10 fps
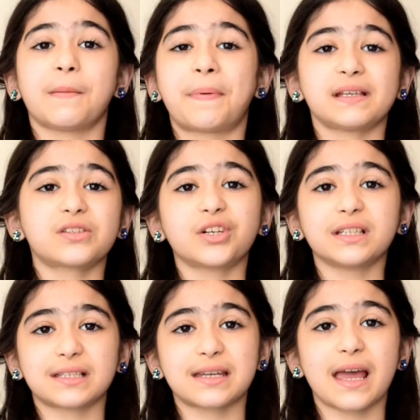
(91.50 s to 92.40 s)
pestered
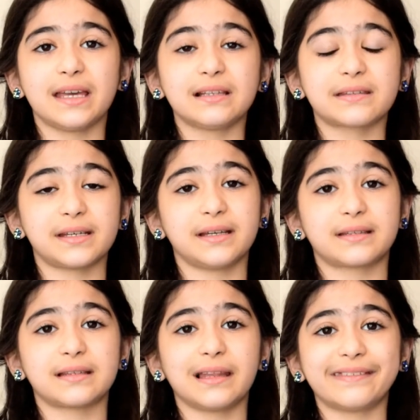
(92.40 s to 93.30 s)
Israel to
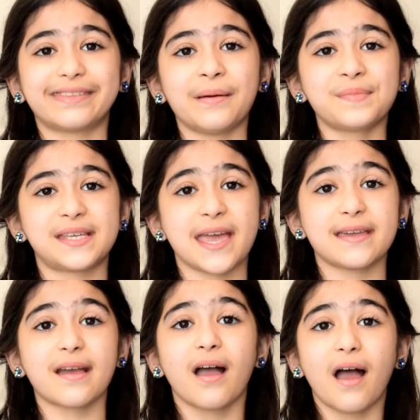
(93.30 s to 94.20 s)
let them take